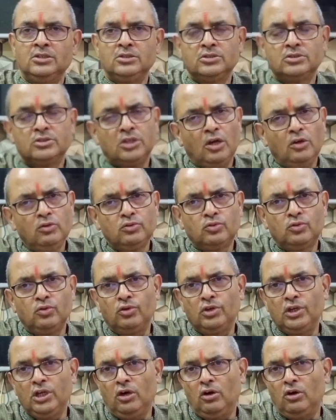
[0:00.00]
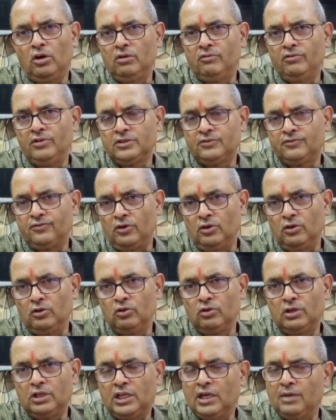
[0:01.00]
South Korea always
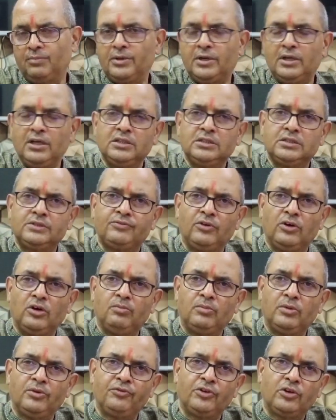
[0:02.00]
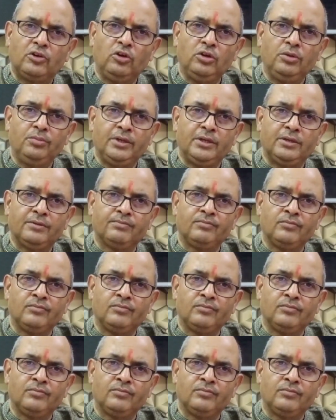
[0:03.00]
followed capitalist form of economy,